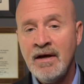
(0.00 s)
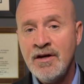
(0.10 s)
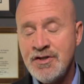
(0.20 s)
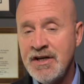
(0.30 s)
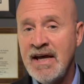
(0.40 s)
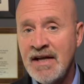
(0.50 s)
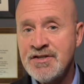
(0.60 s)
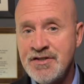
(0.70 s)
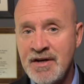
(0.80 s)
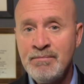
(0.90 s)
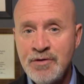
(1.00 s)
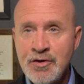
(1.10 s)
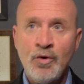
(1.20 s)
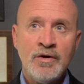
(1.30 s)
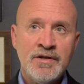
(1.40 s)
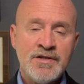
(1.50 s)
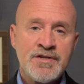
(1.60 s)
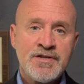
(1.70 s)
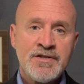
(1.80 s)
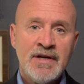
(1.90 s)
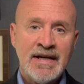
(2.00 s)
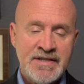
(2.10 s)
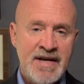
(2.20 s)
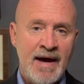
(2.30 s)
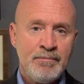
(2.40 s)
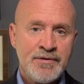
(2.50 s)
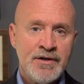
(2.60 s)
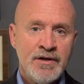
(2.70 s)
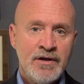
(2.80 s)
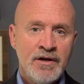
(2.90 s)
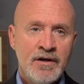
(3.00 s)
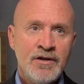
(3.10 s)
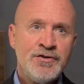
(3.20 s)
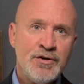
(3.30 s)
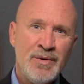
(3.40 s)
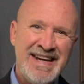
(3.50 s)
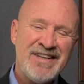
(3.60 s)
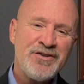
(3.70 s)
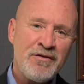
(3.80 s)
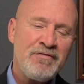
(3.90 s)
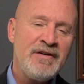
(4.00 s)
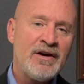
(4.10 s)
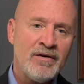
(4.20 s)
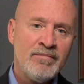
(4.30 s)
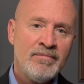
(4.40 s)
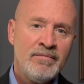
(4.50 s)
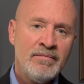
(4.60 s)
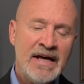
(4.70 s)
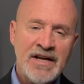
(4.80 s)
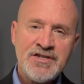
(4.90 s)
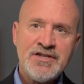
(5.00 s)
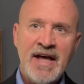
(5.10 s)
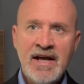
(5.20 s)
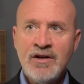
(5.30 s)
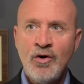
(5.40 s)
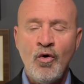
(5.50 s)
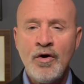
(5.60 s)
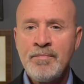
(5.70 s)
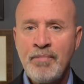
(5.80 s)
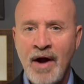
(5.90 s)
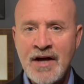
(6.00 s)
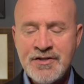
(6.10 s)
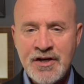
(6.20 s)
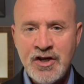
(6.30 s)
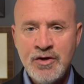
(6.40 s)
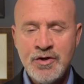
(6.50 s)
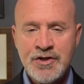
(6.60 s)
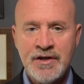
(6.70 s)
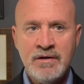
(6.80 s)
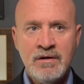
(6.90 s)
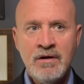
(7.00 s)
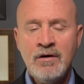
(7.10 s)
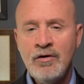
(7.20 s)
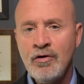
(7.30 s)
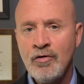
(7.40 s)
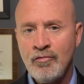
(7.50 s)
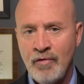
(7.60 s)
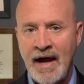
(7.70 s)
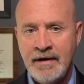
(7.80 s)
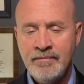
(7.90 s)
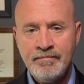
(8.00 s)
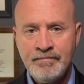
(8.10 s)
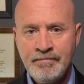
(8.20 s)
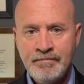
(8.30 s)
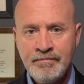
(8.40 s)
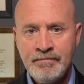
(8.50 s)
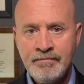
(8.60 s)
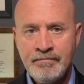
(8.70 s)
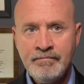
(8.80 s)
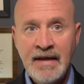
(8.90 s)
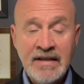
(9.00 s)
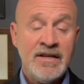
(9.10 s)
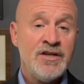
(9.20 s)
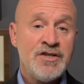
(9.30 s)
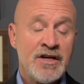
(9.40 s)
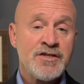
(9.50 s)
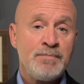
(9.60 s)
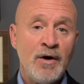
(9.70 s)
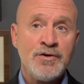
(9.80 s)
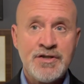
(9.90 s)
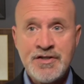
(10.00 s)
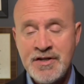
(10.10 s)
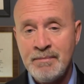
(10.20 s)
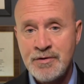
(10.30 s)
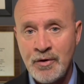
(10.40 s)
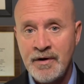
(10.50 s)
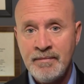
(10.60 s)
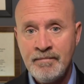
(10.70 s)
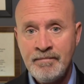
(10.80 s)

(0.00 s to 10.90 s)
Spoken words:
She gets Jim Jordan's attempt to interfere in a state court prosecution right. Indeed, she exposes Jim Jordan